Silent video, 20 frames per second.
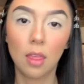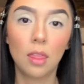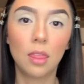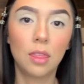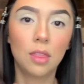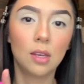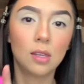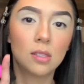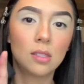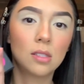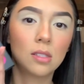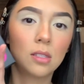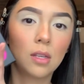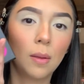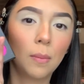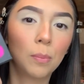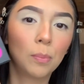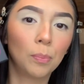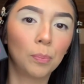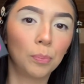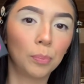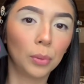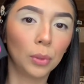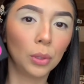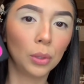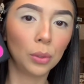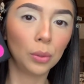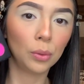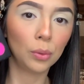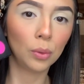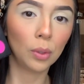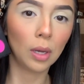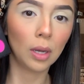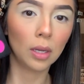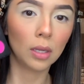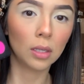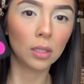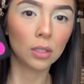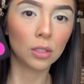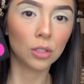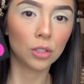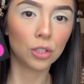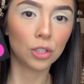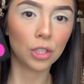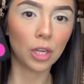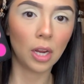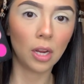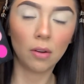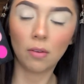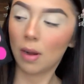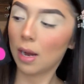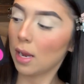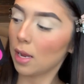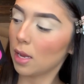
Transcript: this blue shade right